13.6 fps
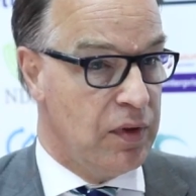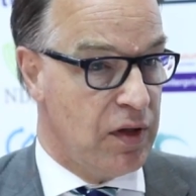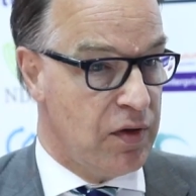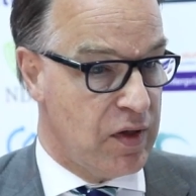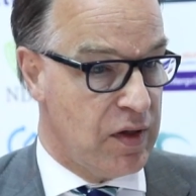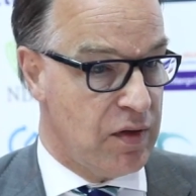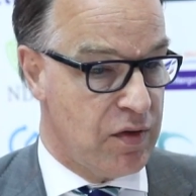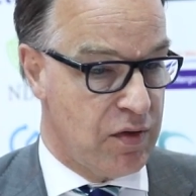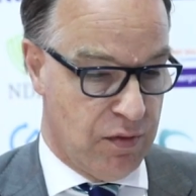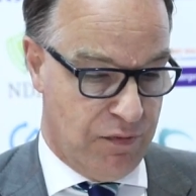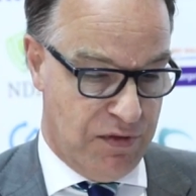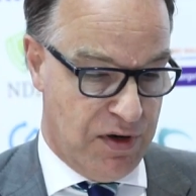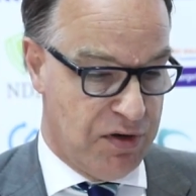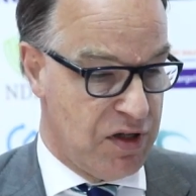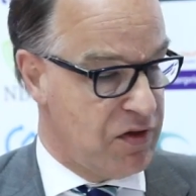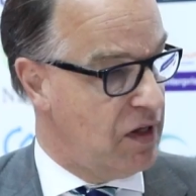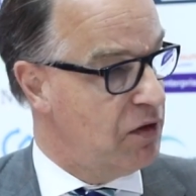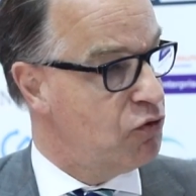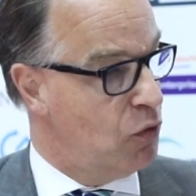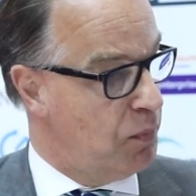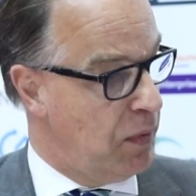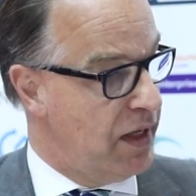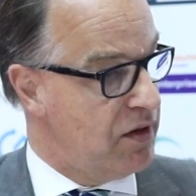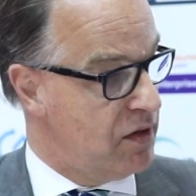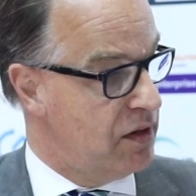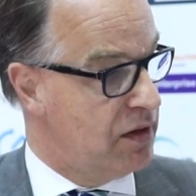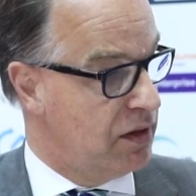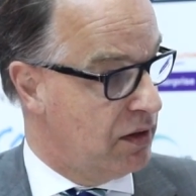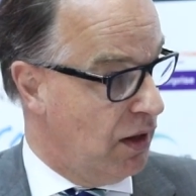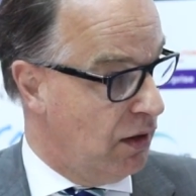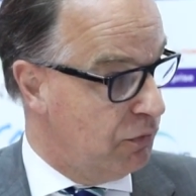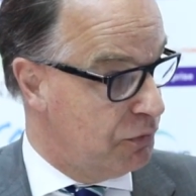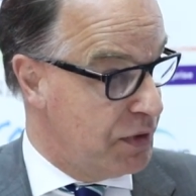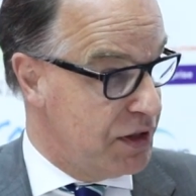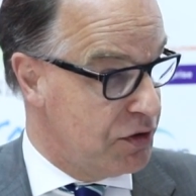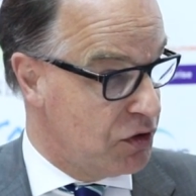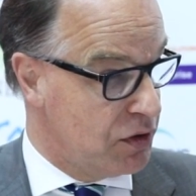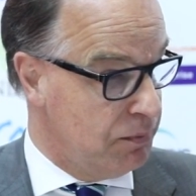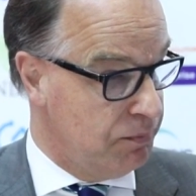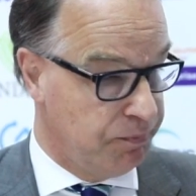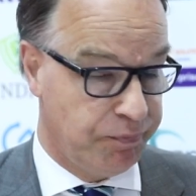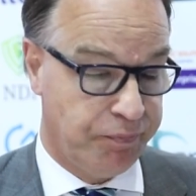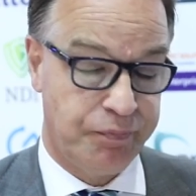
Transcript: This is a very central place in the Gulf region,